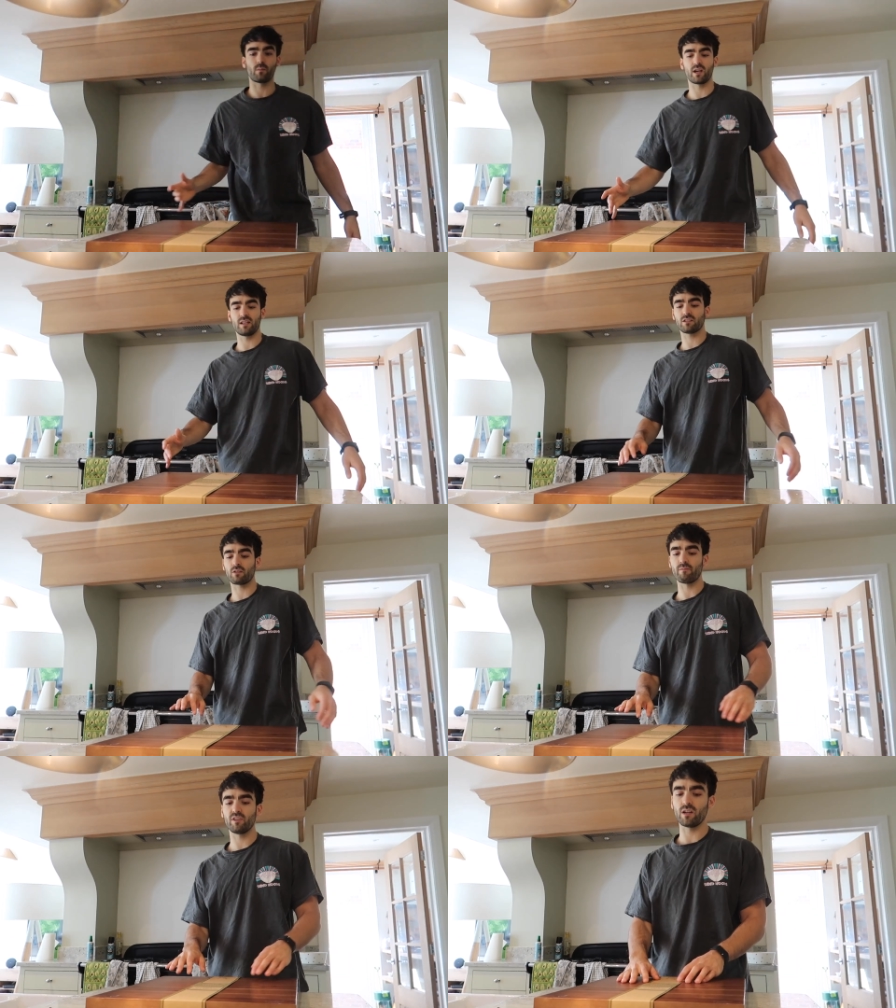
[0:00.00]
in my
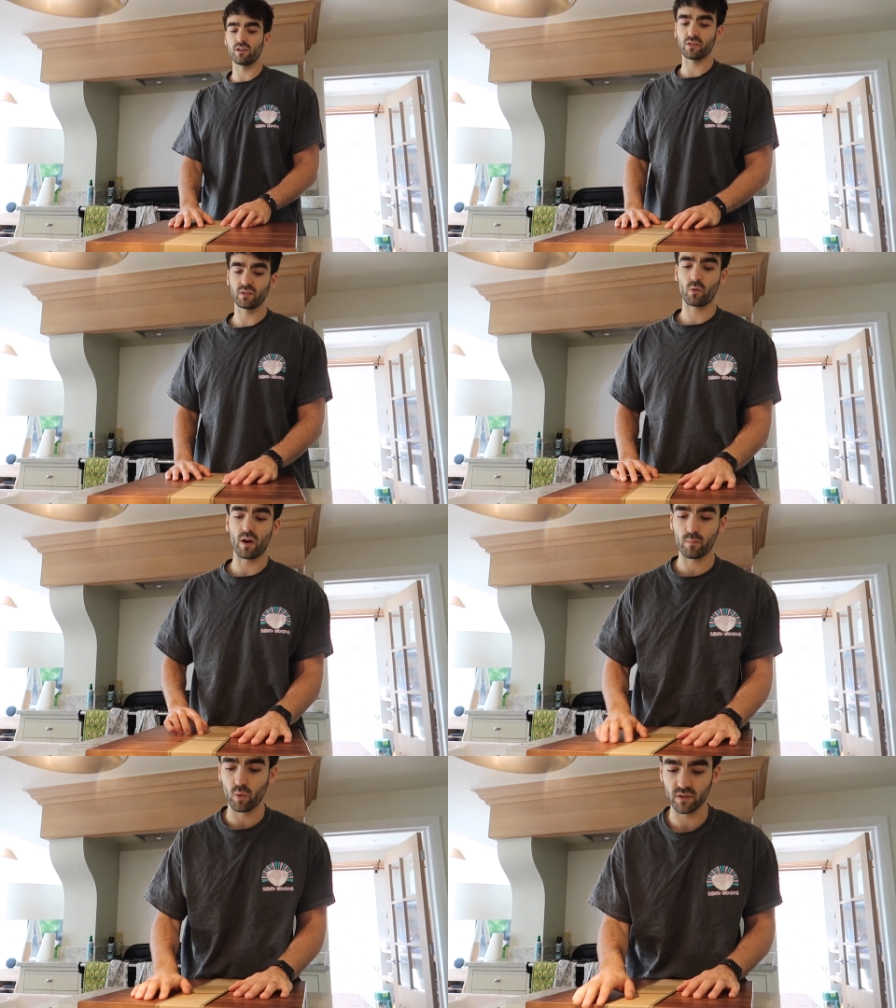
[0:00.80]
Instagram videos, so it's
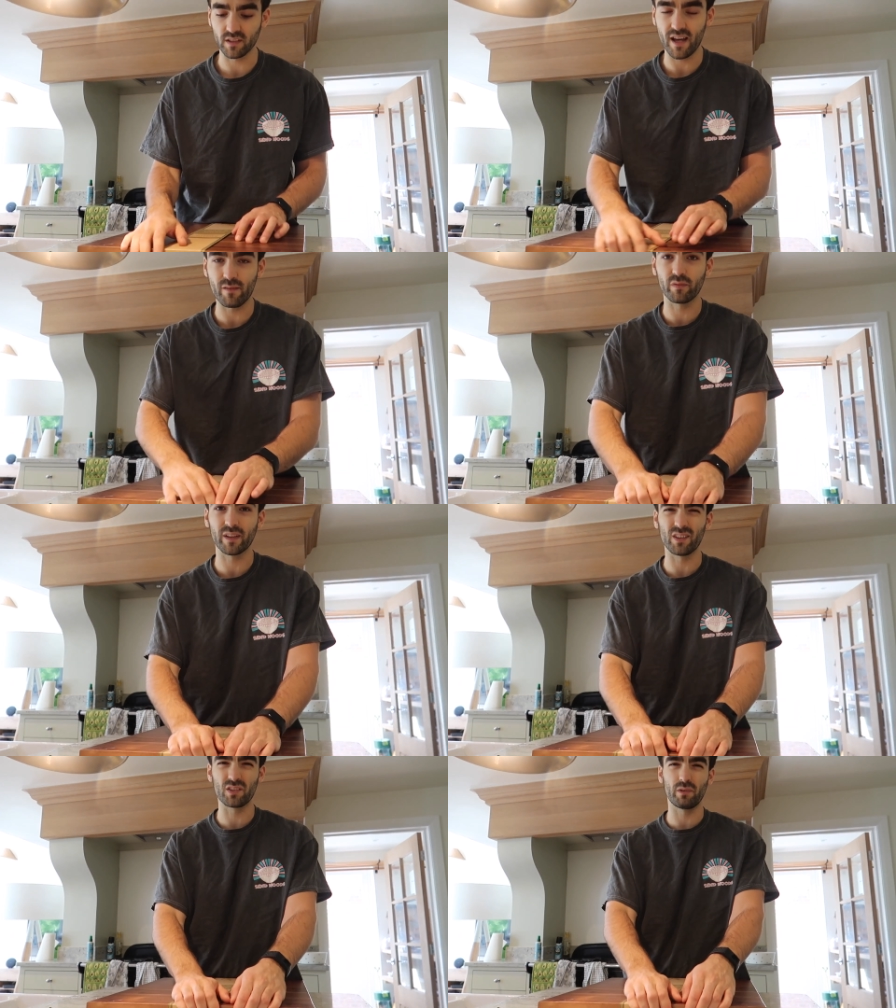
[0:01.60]
quite important that
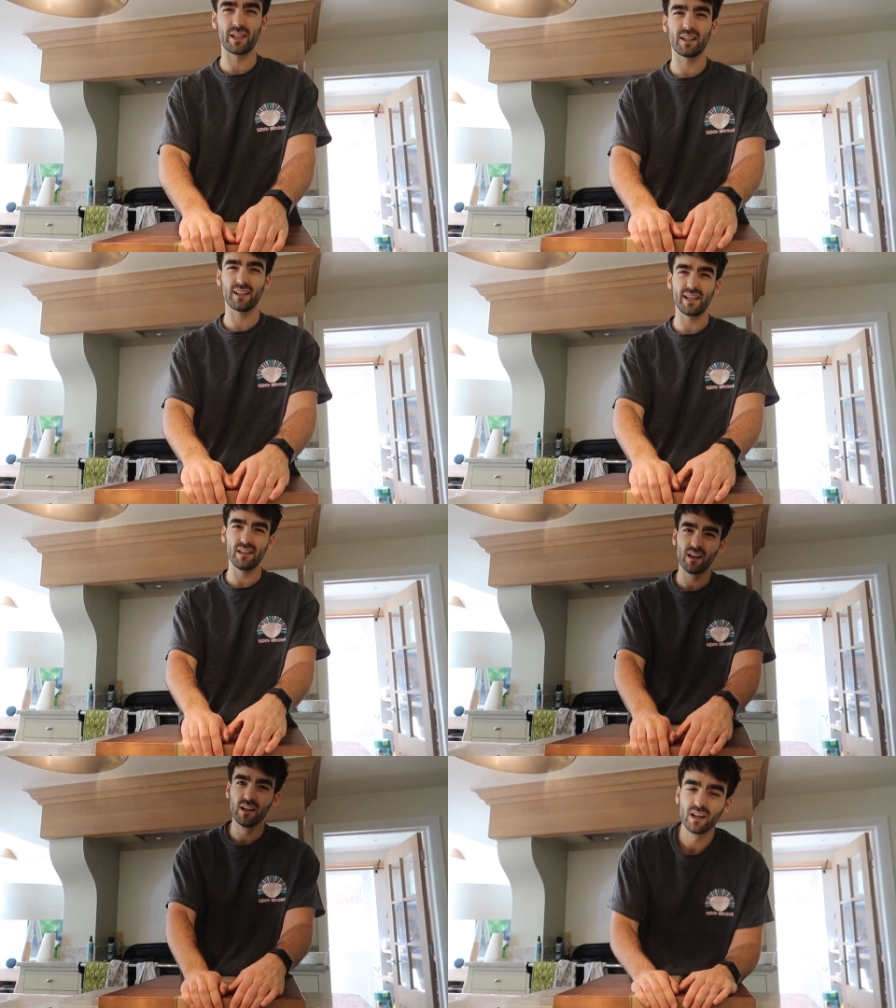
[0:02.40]
everything looks really clean.